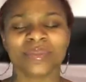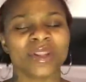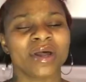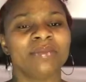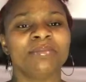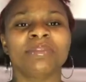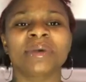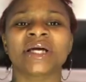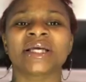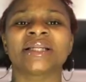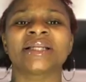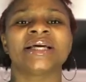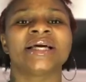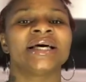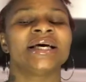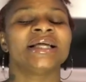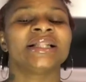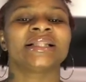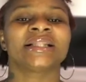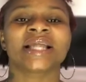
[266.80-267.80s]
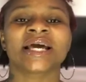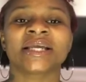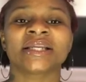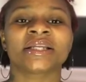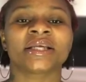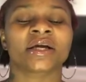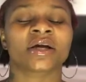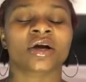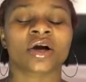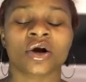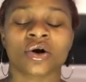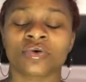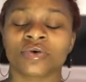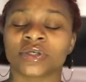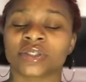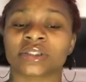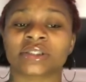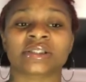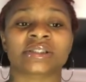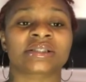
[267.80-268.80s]
but letting it go
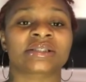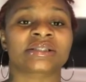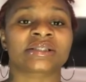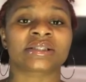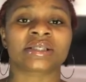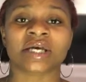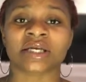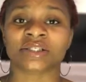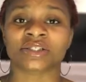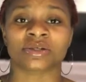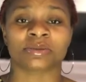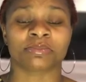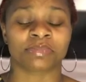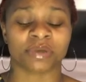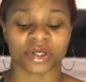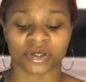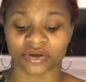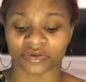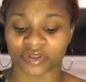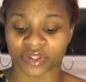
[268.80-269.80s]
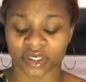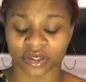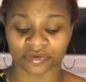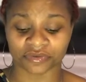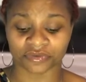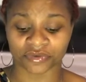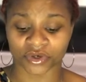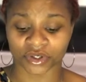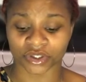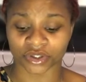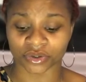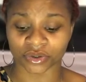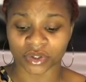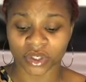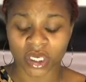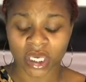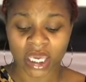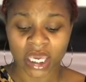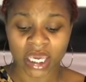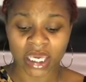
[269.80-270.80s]
is such a bigger thing for you.
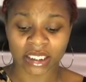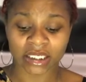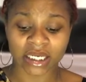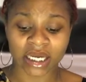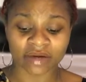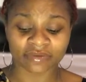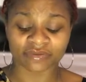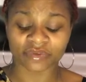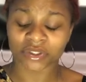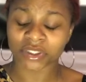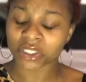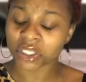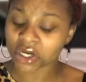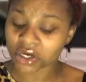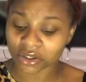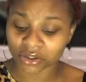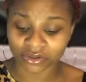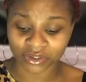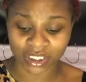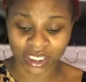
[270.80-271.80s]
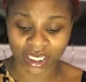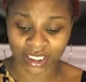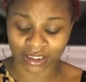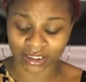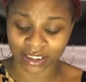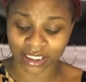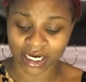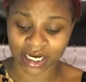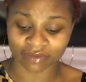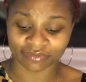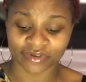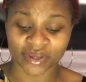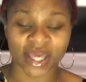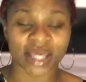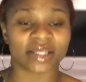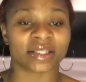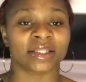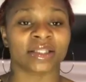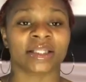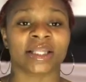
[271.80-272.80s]
And I've learned that I've
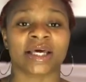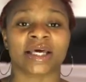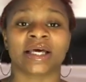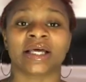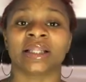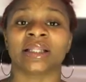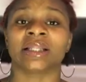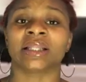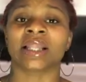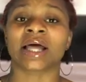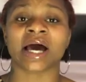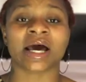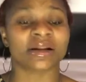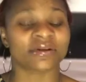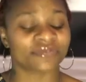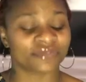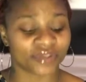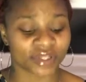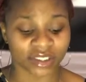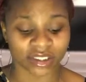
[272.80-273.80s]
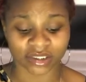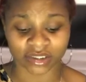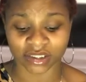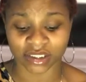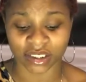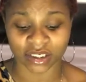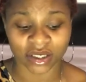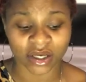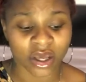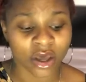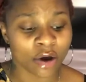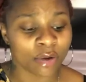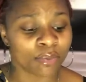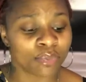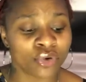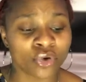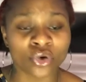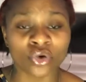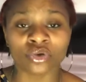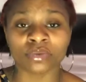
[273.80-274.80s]
had to let a lot of things that
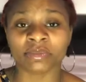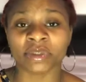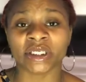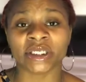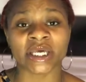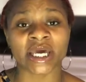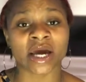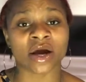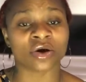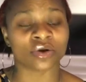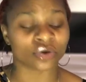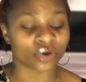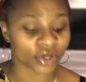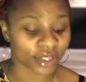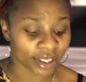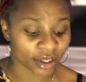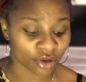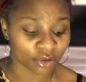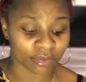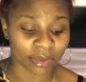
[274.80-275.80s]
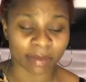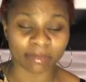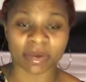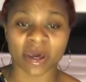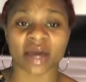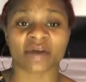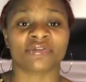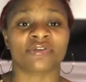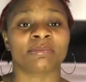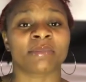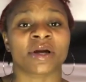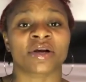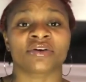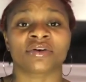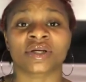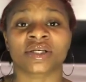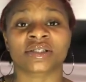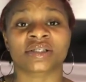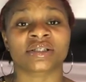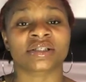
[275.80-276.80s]
pulled me down or held me back from my
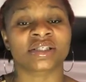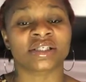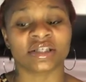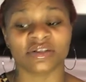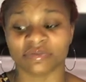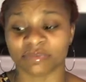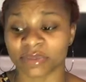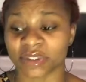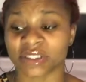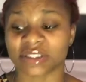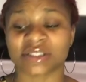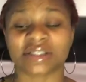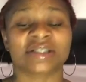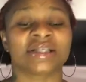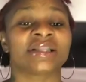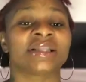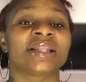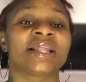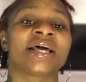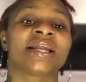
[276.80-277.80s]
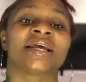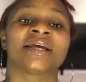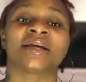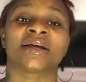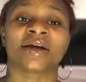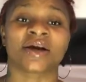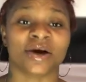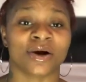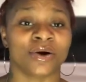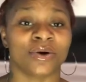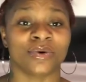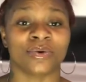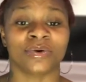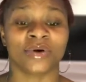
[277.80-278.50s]
greatest achievements, to let it go.